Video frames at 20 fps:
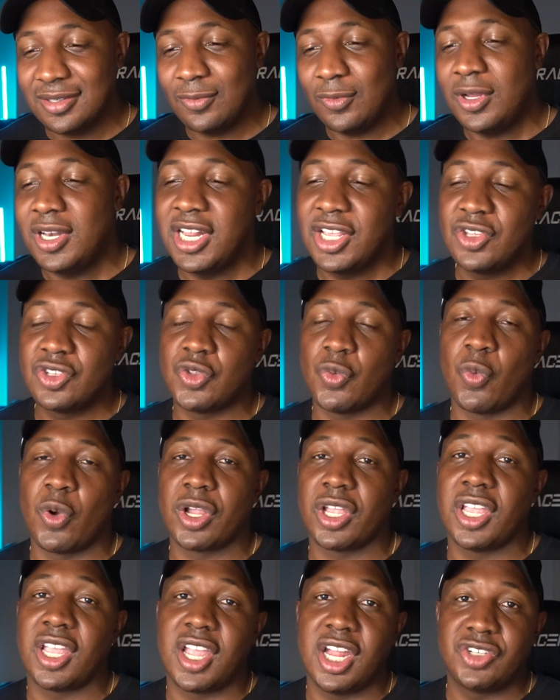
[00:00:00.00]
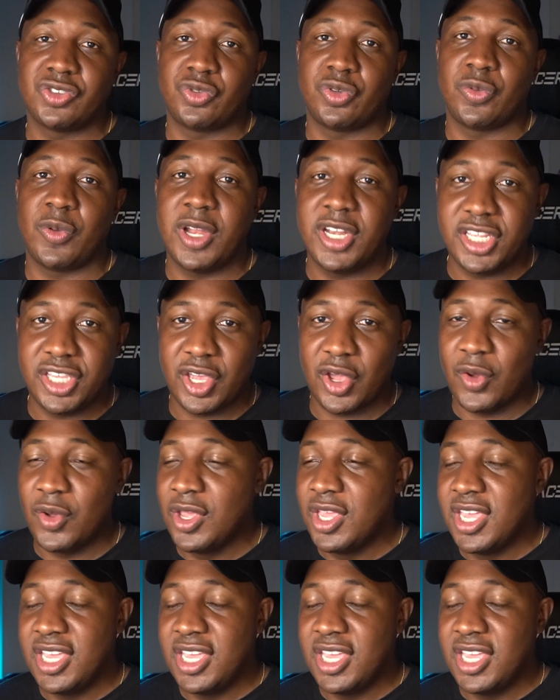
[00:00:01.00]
When I used to work in country radio,